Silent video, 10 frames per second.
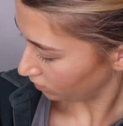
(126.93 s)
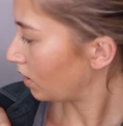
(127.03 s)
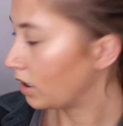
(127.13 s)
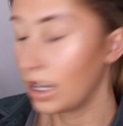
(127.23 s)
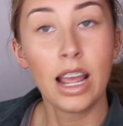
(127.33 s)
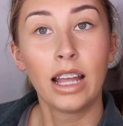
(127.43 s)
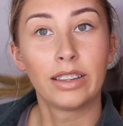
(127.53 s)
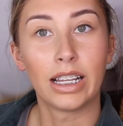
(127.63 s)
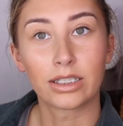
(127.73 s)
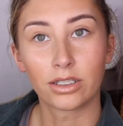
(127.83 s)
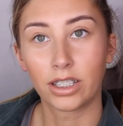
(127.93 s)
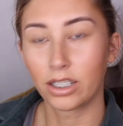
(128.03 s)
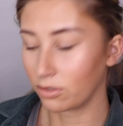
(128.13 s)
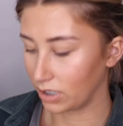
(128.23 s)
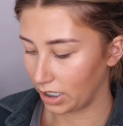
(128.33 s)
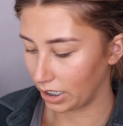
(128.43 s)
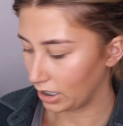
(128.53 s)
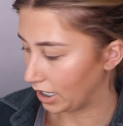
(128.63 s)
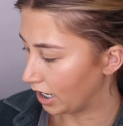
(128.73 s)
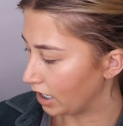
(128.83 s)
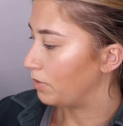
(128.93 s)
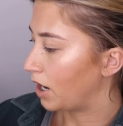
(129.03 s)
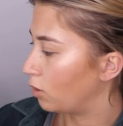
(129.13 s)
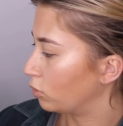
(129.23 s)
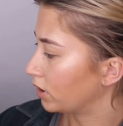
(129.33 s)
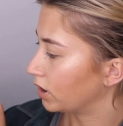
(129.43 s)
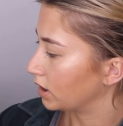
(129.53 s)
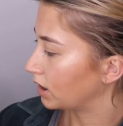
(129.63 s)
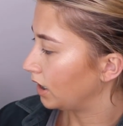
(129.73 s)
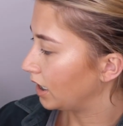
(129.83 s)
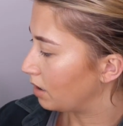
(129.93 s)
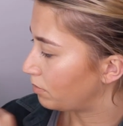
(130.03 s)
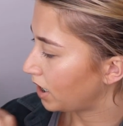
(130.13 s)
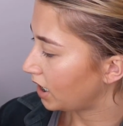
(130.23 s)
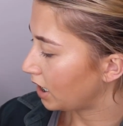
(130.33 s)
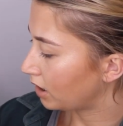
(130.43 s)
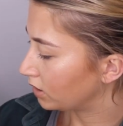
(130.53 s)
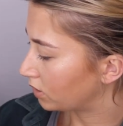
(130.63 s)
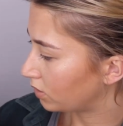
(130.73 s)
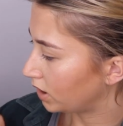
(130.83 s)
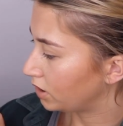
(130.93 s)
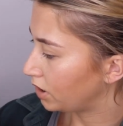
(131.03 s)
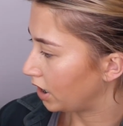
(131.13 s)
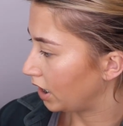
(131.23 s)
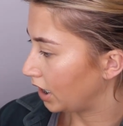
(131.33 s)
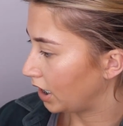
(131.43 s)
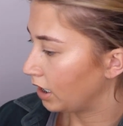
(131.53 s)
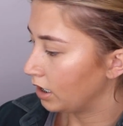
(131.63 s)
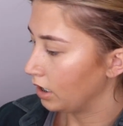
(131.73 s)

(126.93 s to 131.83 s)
And that's looking really clean, but I also just clean up here because it's really dirty.